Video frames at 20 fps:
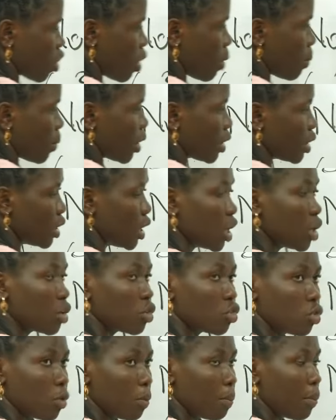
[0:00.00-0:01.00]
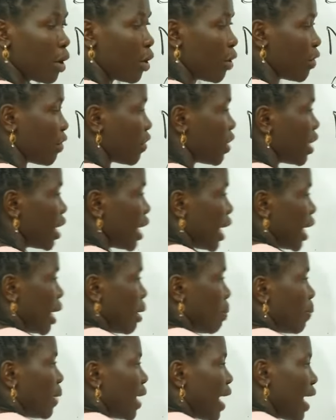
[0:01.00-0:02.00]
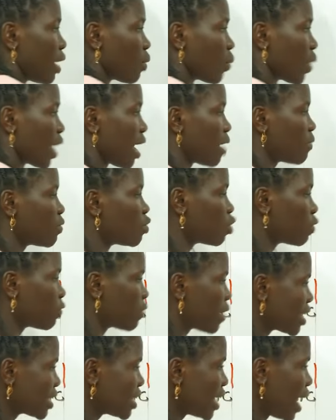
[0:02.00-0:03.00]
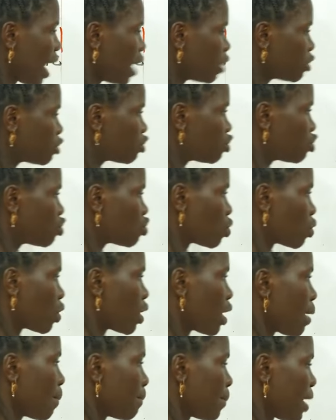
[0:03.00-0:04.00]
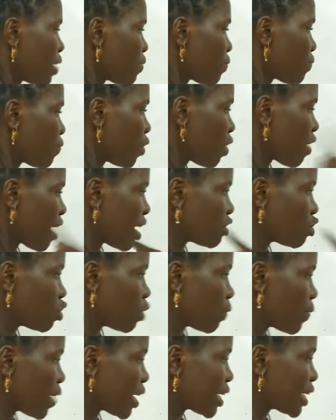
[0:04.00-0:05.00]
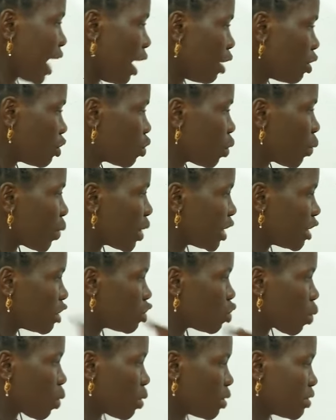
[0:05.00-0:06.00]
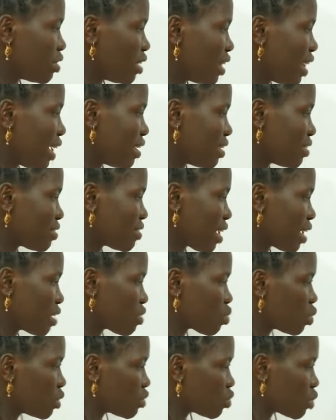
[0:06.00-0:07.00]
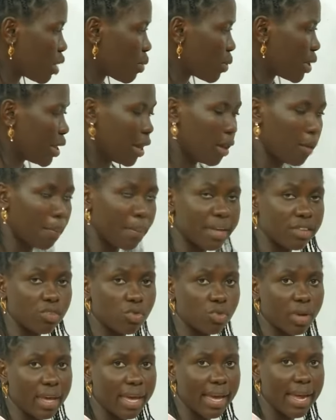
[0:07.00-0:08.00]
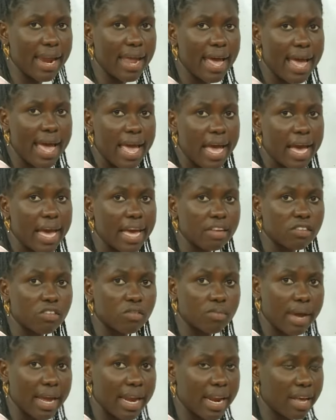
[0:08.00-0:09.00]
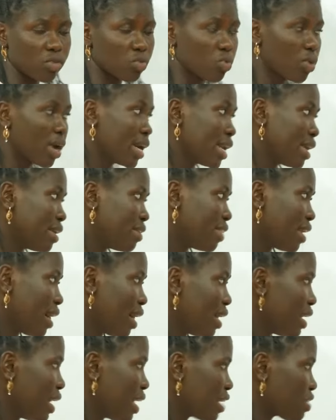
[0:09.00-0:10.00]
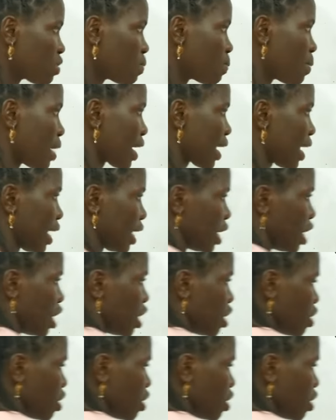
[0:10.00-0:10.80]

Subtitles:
common to both, implying we have to factor out 2. But for us to factor out 2, we need to consider the signs. Which one will help us to get x minus 1 in the next bracket?